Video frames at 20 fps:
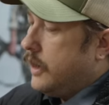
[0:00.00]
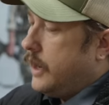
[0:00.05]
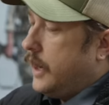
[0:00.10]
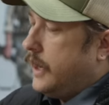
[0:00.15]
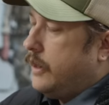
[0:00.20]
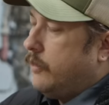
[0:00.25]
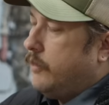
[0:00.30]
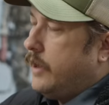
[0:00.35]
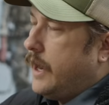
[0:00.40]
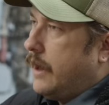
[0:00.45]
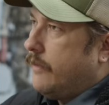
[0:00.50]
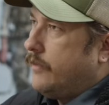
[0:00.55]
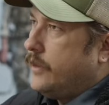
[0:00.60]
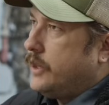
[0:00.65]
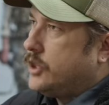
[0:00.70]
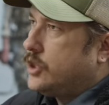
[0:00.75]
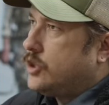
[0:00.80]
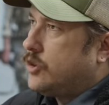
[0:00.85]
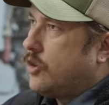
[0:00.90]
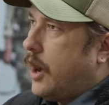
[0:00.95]
And then we have
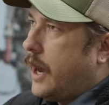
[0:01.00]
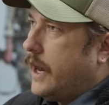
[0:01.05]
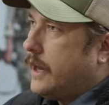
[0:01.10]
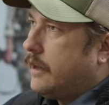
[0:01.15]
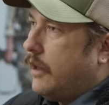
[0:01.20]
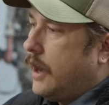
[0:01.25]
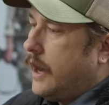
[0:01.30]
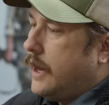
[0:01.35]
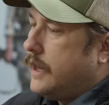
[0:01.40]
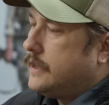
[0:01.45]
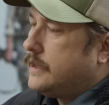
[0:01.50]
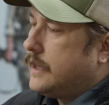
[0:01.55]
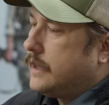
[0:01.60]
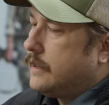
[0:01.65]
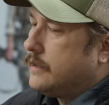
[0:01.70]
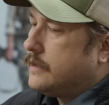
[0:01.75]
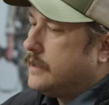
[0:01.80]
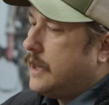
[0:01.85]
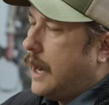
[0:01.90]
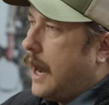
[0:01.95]
these tri-glides at
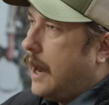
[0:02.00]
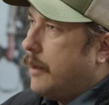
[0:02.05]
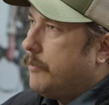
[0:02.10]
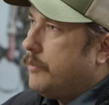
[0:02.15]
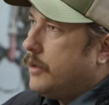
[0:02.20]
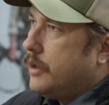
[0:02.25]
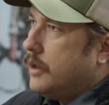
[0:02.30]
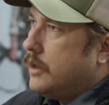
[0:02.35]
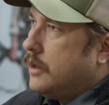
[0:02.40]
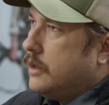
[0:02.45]
the top.